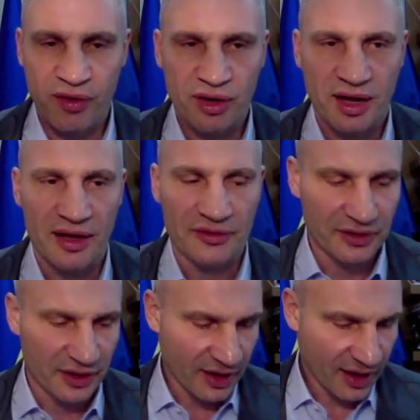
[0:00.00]

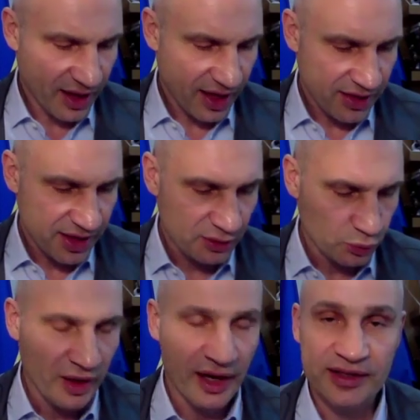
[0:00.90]
country, and that
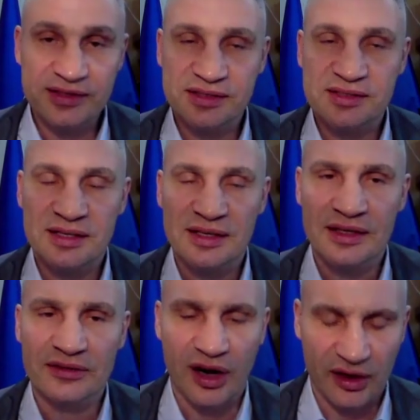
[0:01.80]
why it's
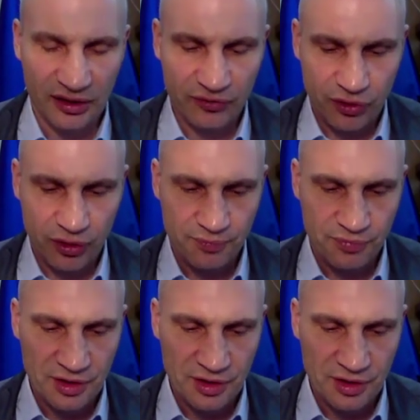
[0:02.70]
target from